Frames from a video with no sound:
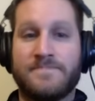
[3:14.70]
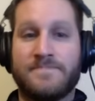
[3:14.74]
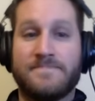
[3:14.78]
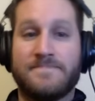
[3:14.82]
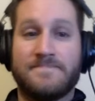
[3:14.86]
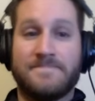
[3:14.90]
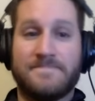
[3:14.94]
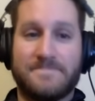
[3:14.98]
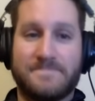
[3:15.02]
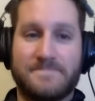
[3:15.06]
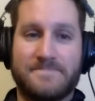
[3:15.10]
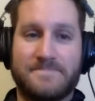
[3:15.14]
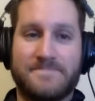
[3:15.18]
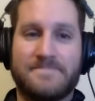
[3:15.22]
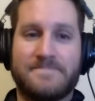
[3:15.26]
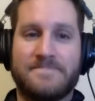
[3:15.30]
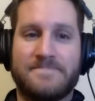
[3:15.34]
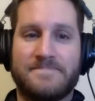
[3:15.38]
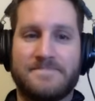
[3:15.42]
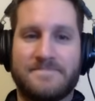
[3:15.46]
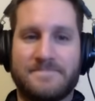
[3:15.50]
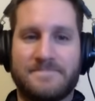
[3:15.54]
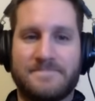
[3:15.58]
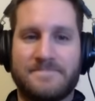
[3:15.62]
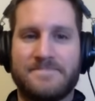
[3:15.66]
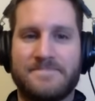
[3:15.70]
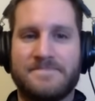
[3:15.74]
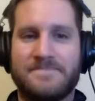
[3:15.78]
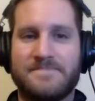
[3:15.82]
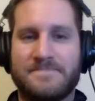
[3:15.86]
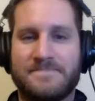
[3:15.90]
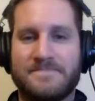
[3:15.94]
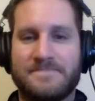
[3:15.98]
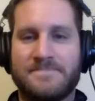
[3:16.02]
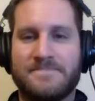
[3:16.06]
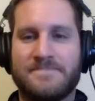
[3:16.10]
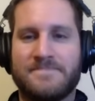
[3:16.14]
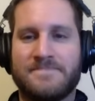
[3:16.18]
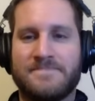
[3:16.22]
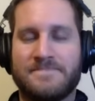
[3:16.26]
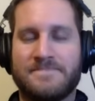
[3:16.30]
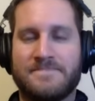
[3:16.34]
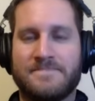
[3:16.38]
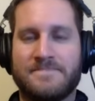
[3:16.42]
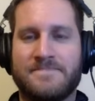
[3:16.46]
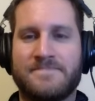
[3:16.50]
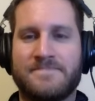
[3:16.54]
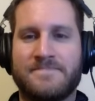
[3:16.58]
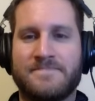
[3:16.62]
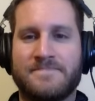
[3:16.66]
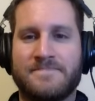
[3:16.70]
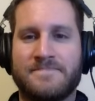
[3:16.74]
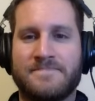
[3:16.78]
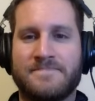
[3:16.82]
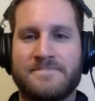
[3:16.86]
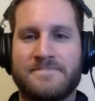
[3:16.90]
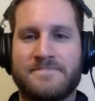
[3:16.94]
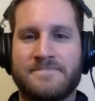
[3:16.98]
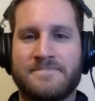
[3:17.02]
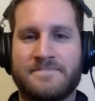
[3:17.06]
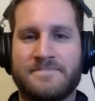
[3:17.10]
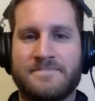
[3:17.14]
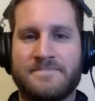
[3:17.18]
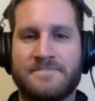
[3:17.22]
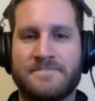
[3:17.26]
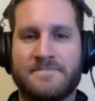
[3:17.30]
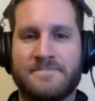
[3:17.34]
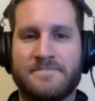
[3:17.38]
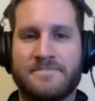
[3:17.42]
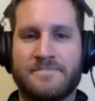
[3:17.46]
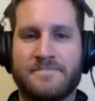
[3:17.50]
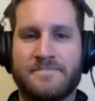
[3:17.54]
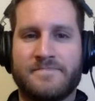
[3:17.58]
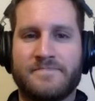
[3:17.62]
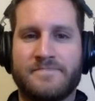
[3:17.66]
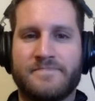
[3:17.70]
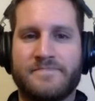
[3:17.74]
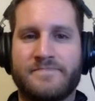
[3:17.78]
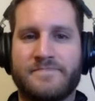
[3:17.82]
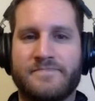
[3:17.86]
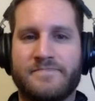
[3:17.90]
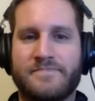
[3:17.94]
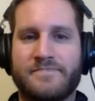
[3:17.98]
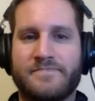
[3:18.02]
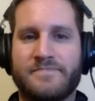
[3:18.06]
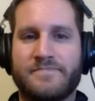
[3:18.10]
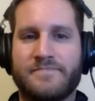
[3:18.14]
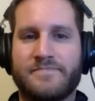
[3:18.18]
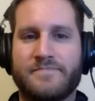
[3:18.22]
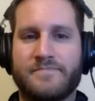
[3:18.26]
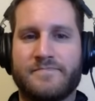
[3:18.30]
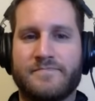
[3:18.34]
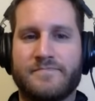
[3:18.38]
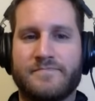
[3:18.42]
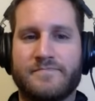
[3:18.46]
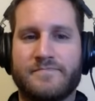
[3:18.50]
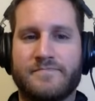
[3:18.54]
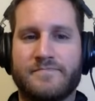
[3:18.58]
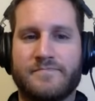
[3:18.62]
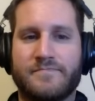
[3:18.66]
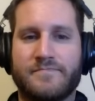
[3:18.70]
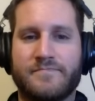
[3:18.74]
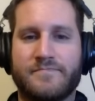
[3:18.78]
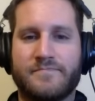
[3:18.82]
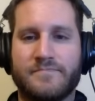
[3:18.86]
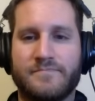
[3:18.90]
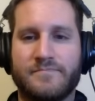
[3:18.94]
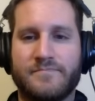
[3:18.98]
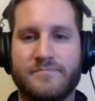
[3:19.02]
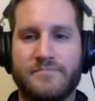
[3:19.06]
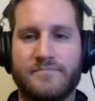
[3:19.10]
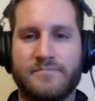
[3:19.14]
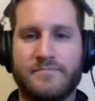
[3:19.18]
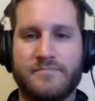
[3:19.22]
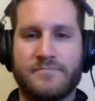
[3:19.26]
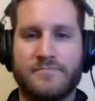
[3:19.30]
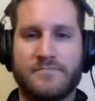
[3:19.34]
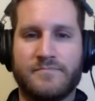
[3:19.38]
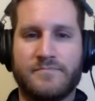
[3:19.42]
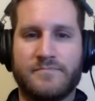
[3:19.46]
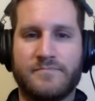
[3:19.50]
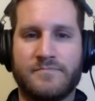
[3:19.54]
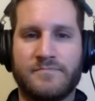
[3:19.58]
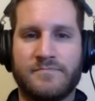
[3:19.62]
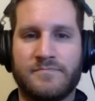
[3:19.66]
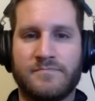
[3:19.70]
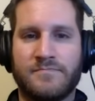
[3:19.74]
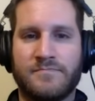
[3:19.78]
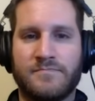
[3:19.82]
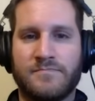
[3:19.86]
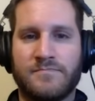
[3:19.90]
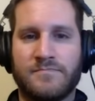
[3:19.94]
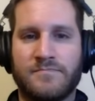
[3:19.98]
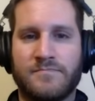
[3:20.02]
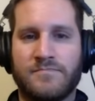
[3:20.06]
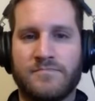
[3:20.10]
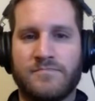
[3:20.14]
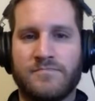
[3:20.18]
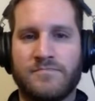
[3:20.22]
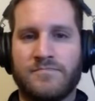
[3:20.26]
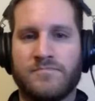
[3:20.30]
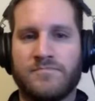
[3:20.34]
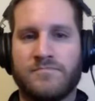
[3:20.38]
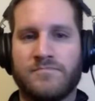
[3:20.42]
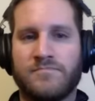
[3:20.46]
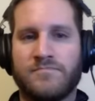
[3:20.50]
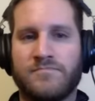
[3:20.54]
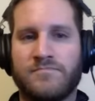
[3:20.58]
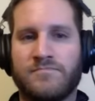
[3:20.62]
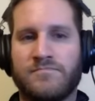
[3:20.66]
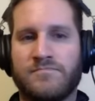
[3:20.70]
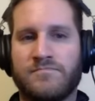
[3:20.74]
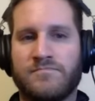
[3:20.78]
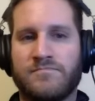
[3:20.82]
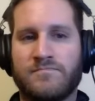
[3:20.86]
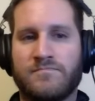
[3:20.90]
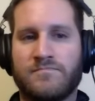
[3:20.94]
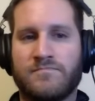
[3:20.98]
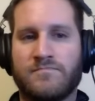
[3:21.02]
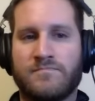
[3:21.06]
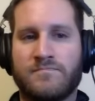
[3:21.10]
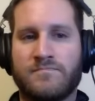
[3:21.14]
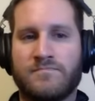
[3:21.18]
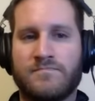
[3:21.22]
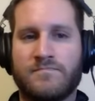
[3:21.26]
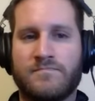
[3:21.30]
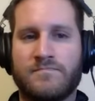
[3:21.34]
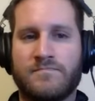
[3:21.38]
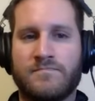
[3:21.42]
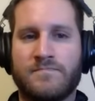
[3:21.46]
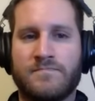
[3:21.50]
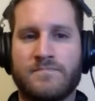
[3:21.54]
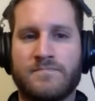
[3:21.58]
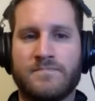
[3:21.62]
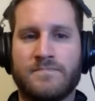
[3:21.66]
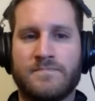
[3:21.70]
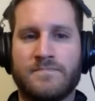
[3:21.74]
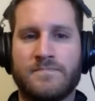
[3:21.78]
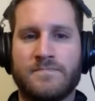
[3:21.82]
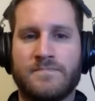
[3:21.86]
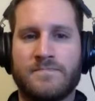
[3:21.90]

[no speech]